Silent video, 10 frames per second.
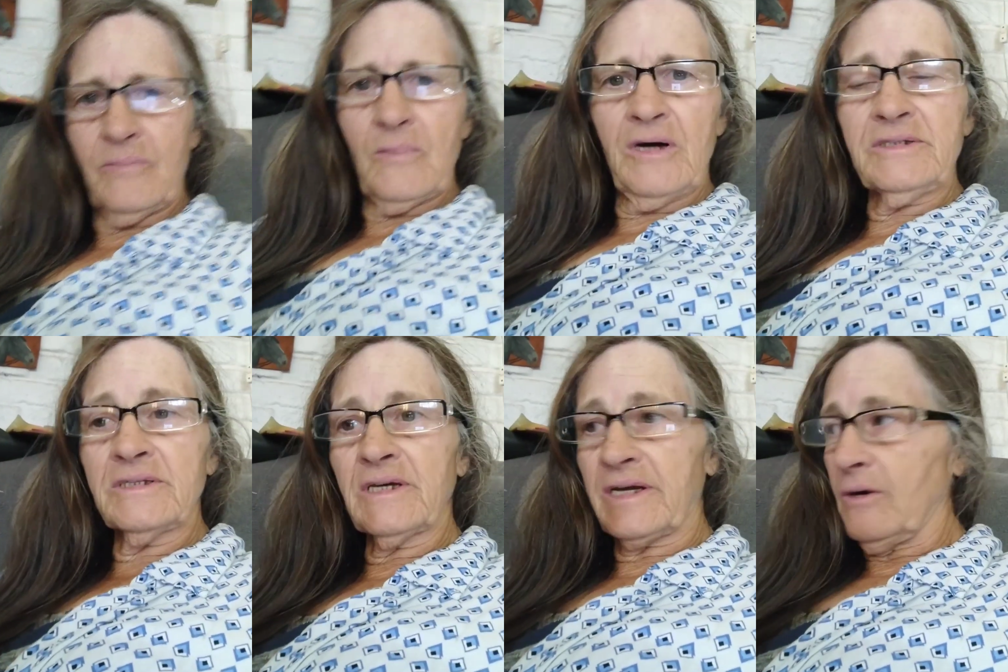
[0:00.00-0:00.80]
I
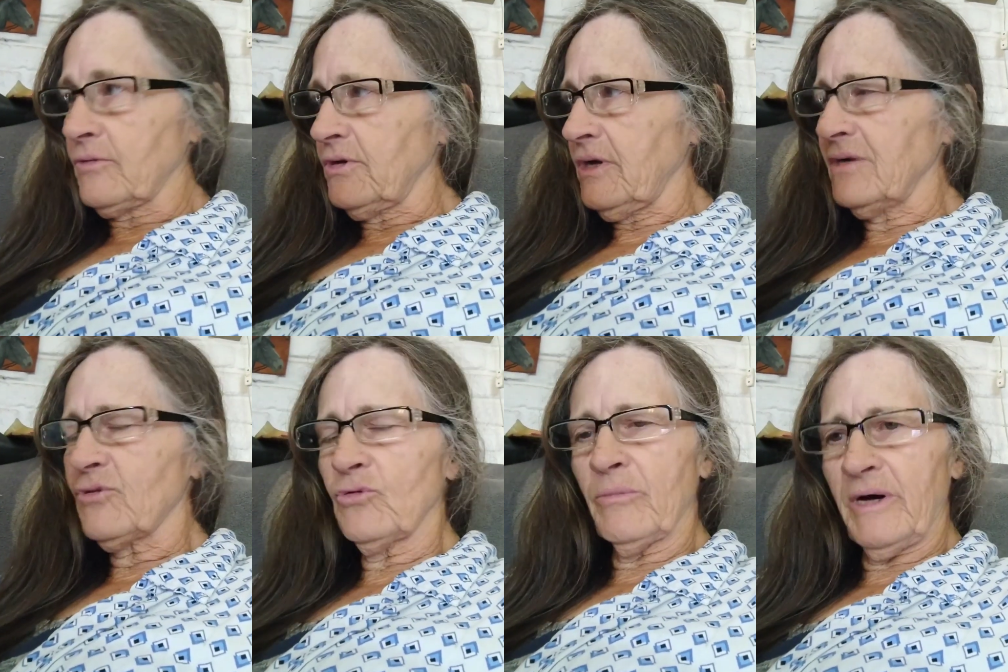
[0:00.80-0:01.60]
did the I
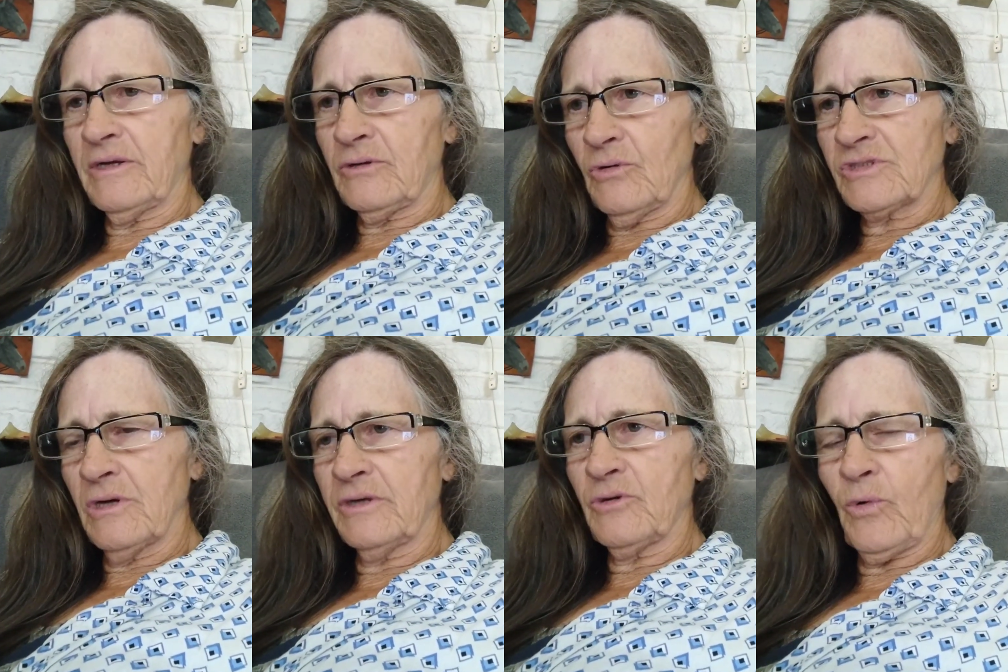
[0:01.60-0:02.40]
thought about it last
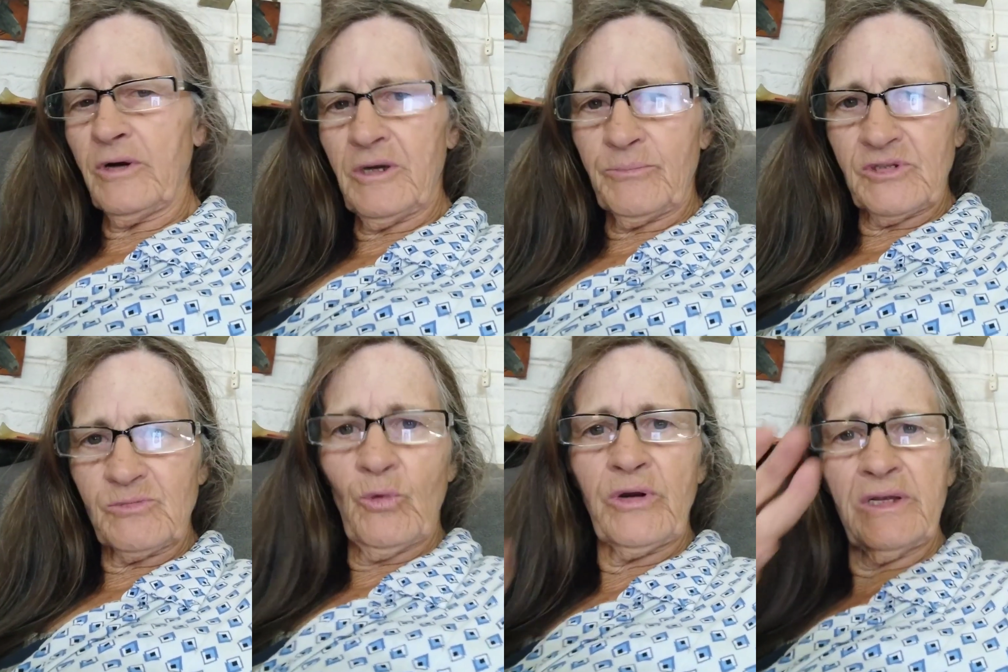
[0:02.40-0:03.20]
night. I woke up this
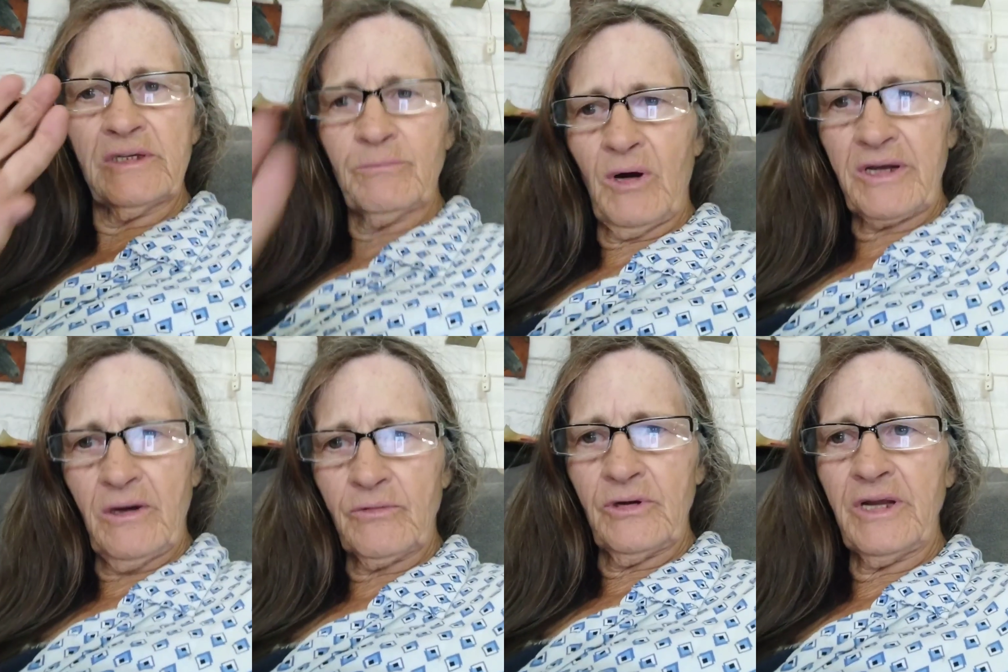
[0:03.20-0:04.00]
morning, did my
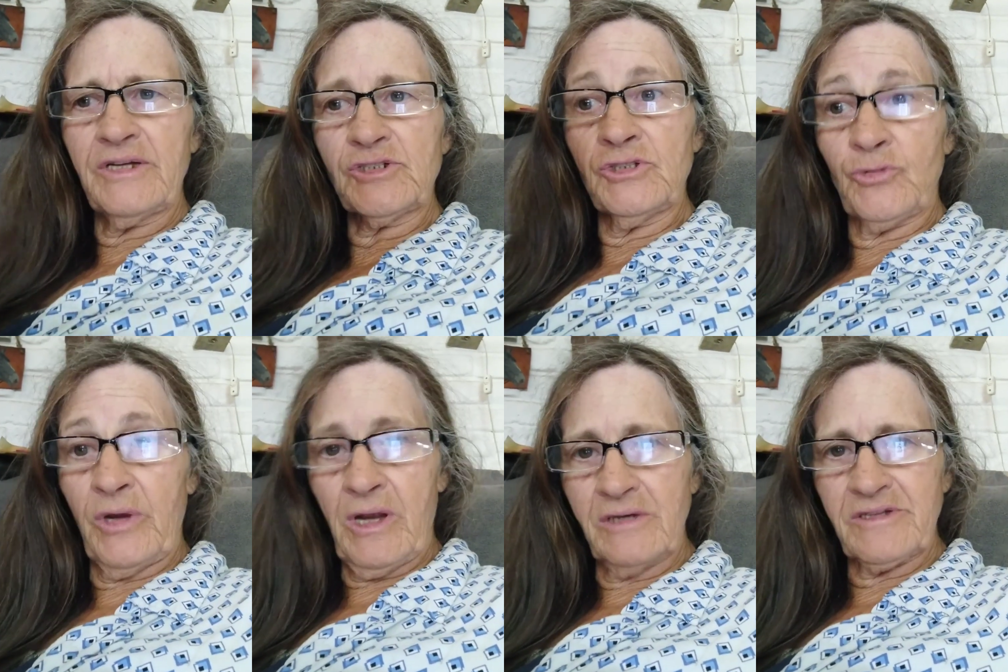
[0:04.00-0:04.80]
calculations,
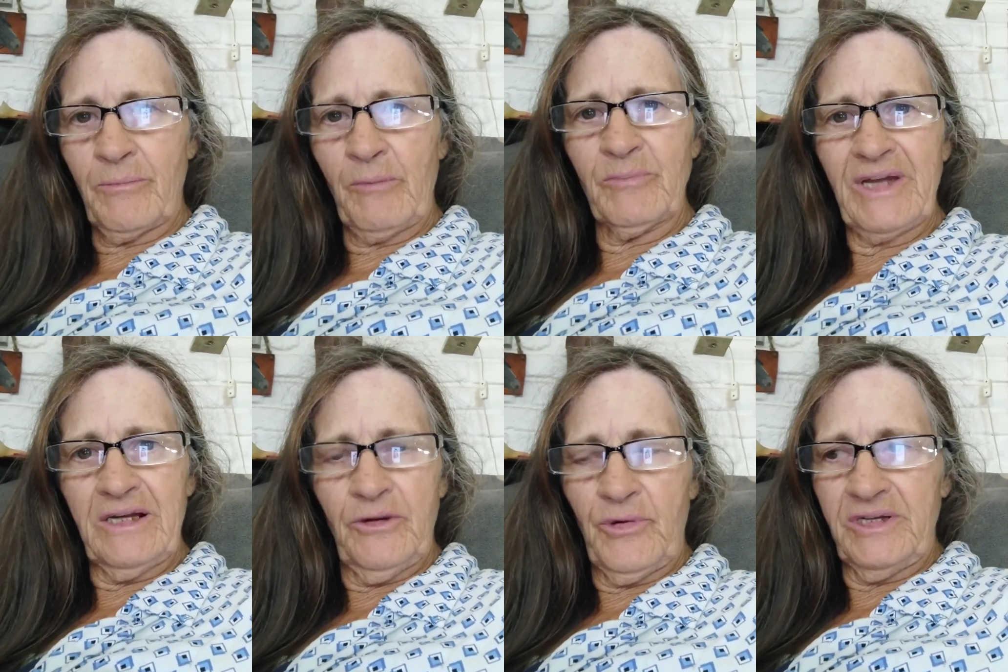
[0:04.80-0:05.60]
realized I'm in
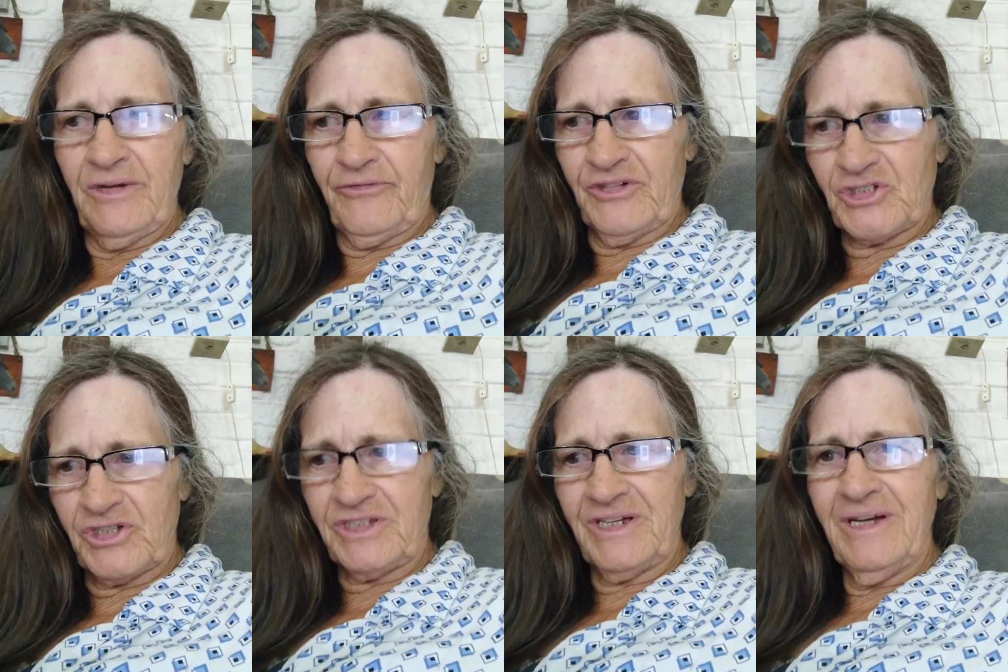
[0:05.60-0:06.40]
calorie
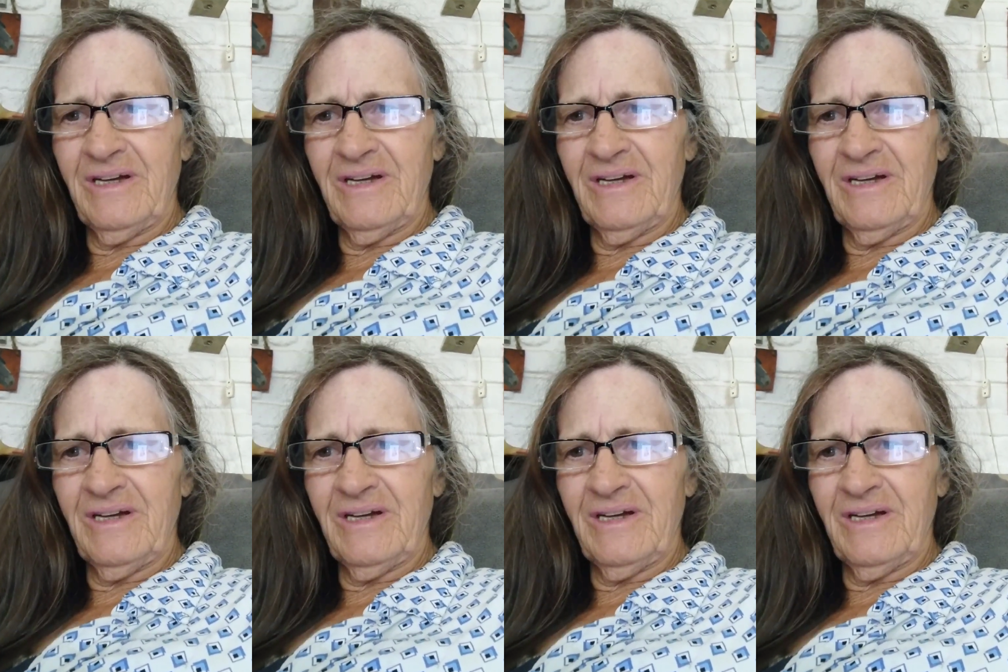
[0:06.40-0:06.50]
deficit.